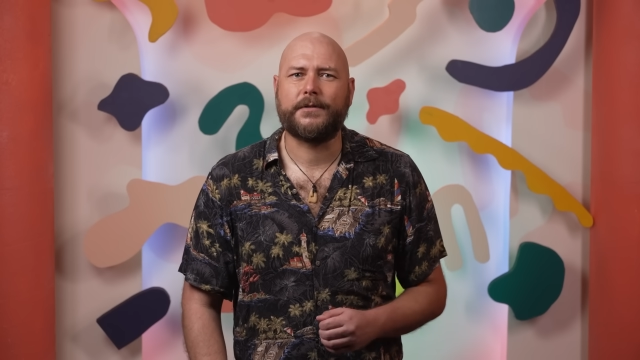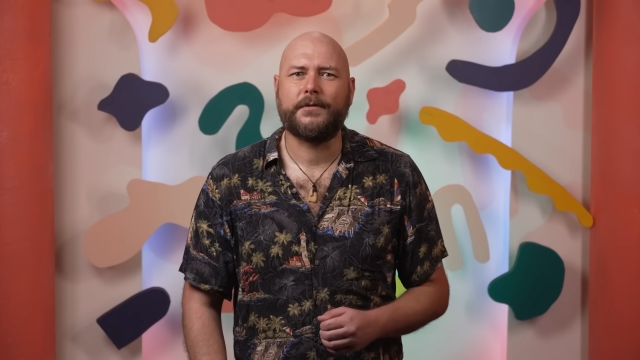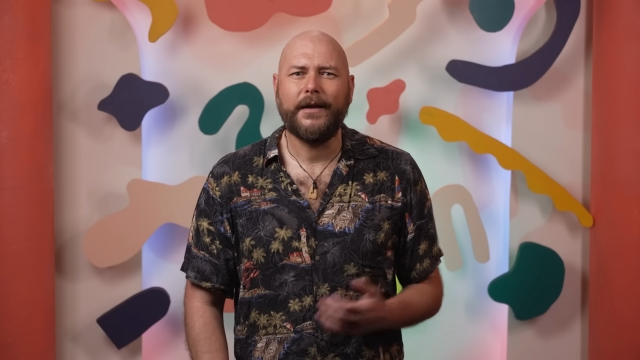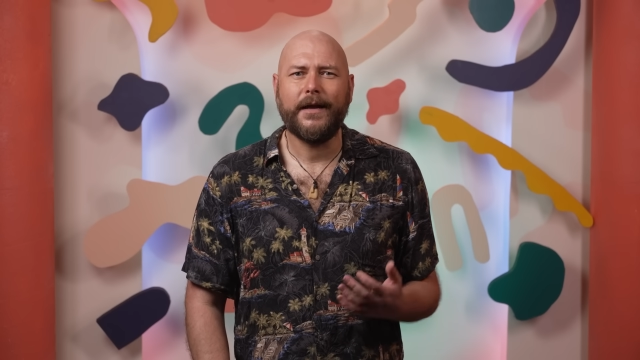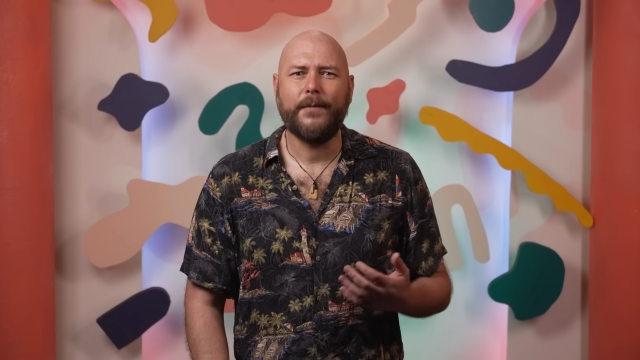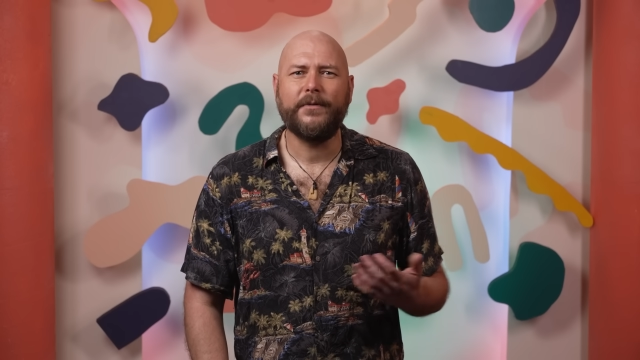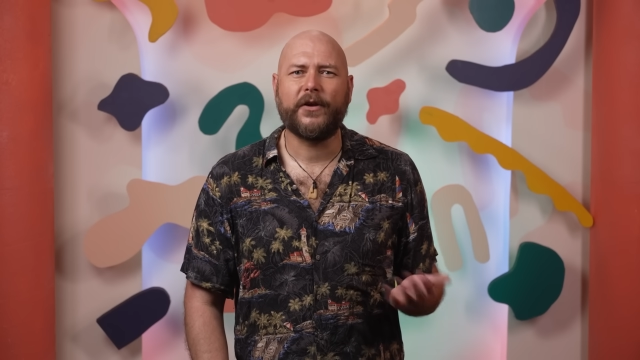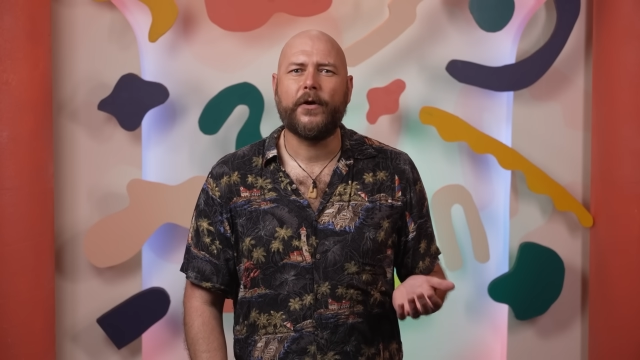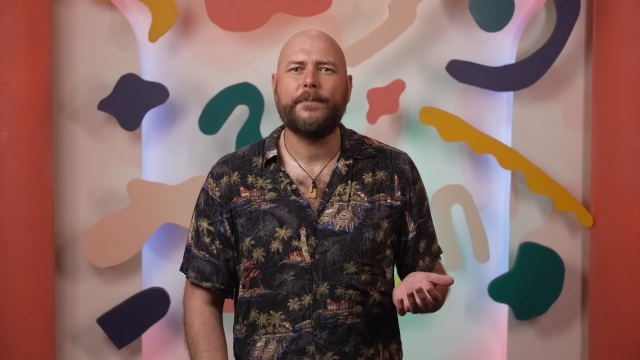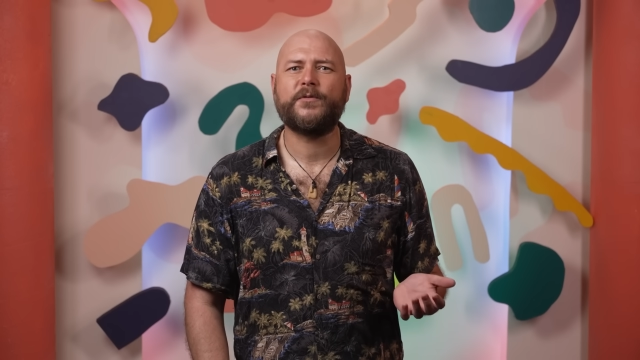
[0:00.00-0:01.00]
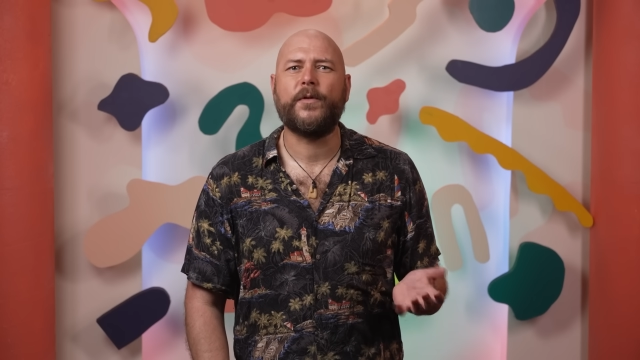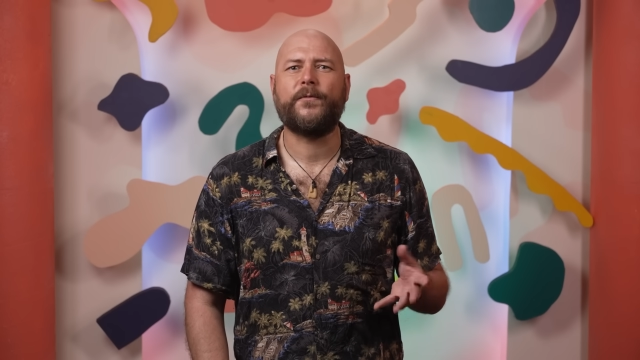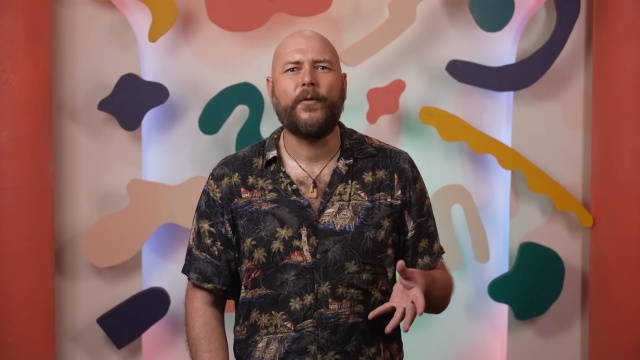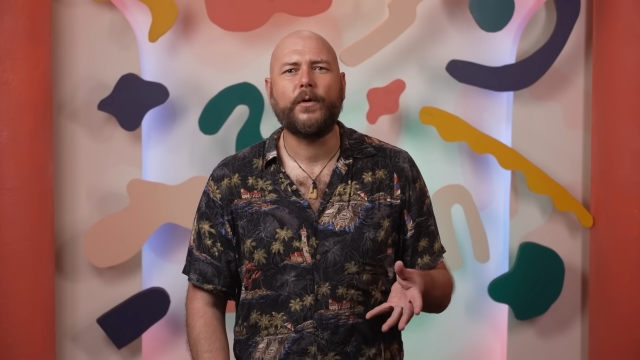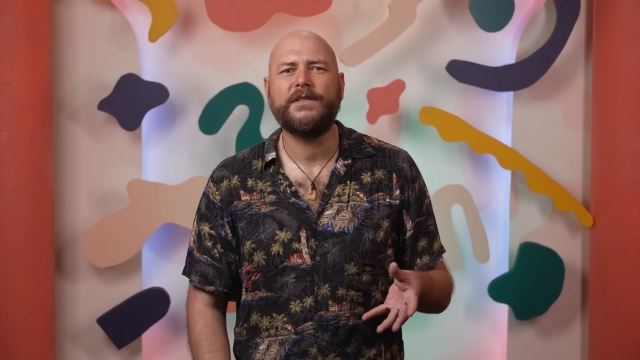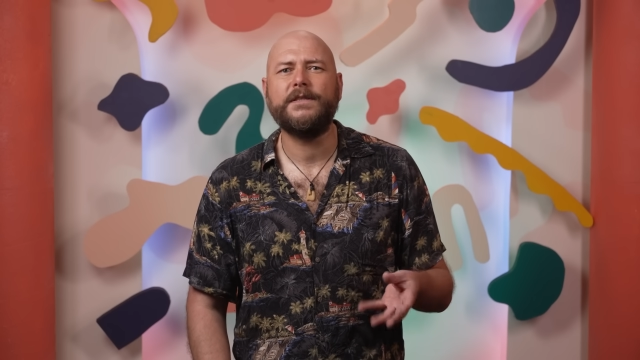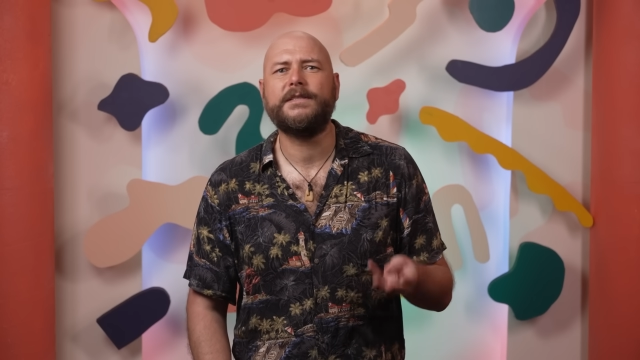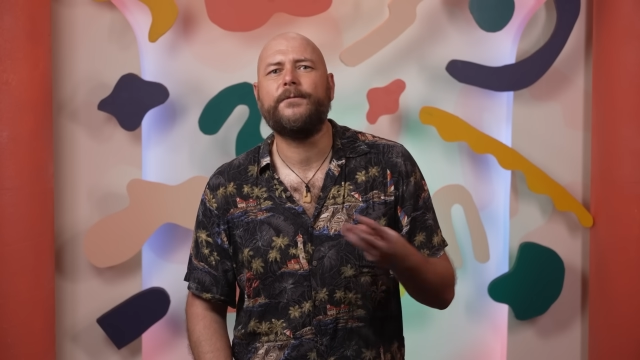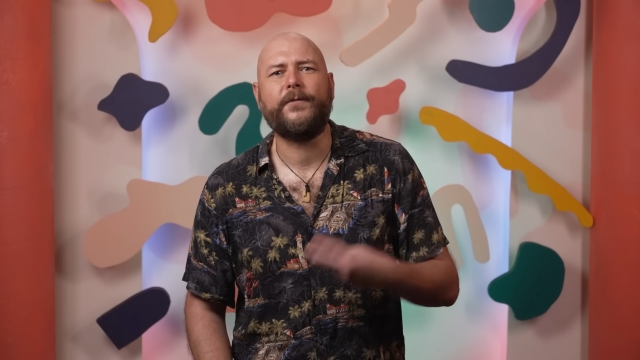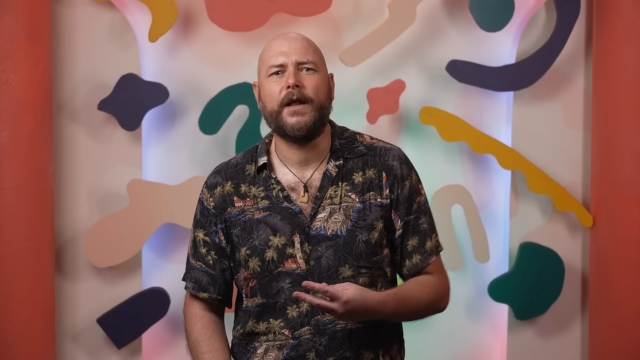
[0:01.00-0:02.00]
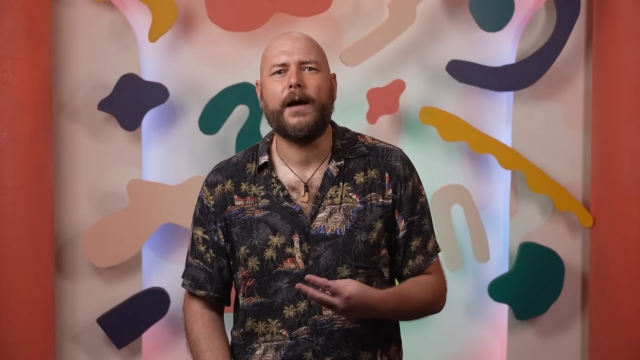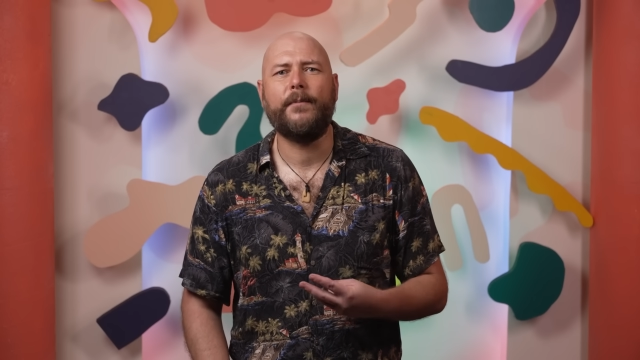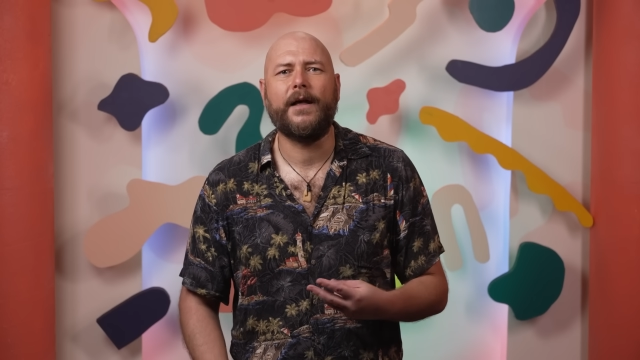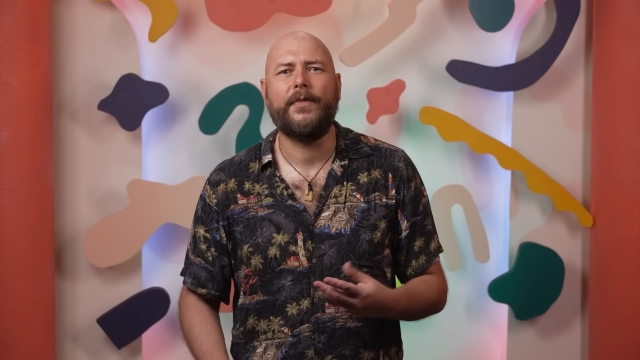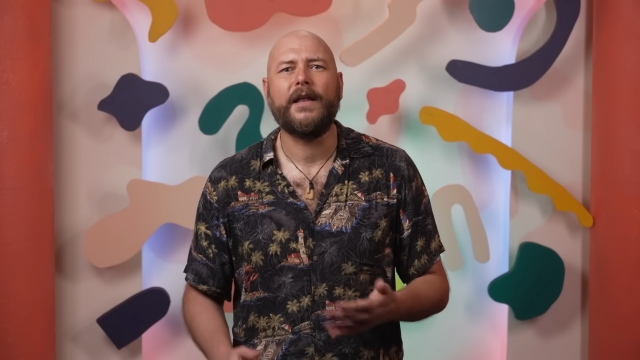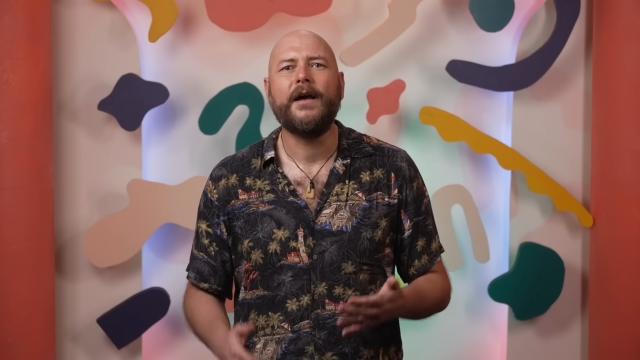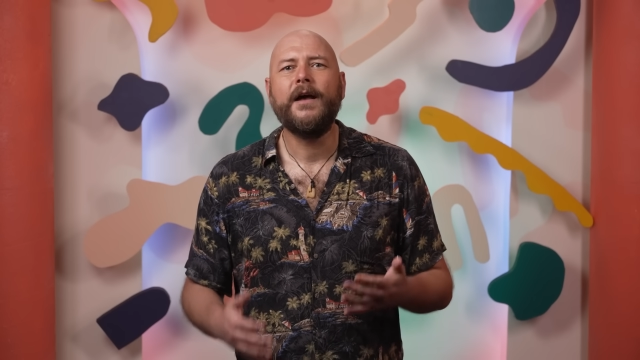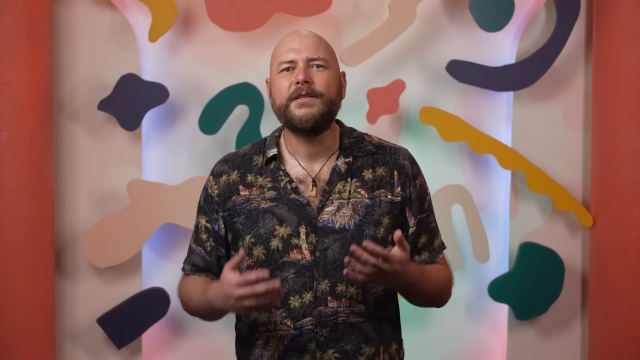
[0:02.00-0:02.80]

trying to come to grips with forces and phenomena that